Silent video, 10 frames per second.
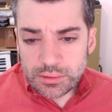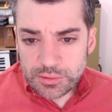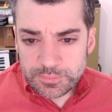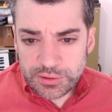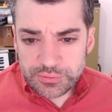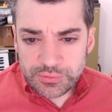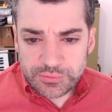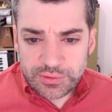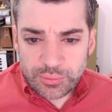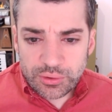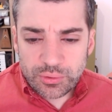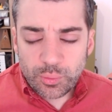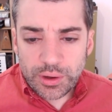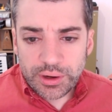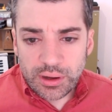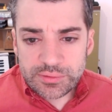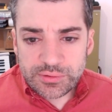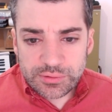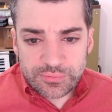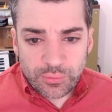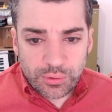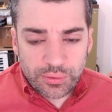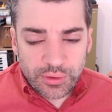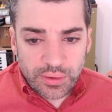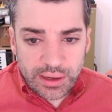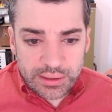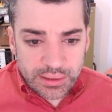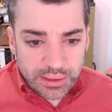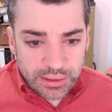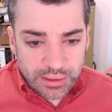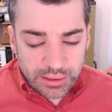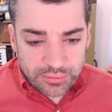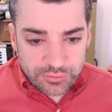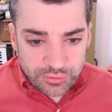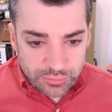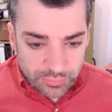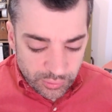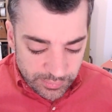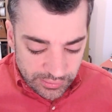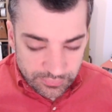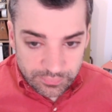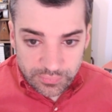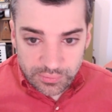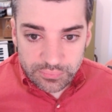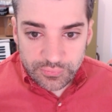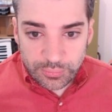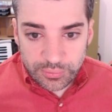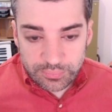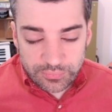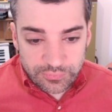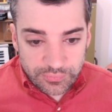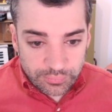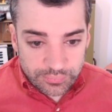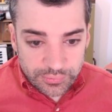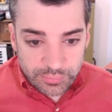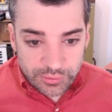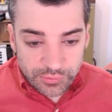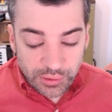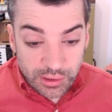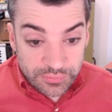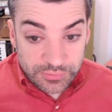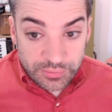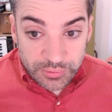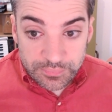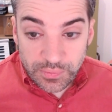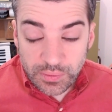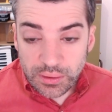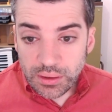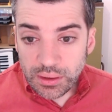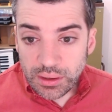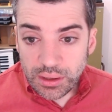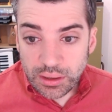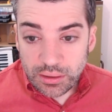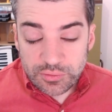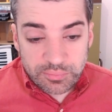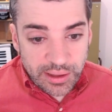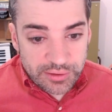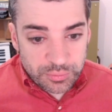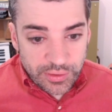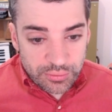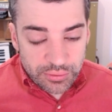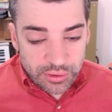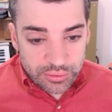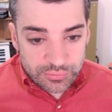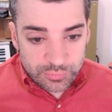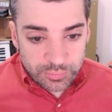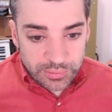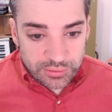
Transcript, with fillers: Composer Zimmer, who won Oscars for The Lion King and Dune, would be the the film com film composer Hans Zimmer. And pass without notice would be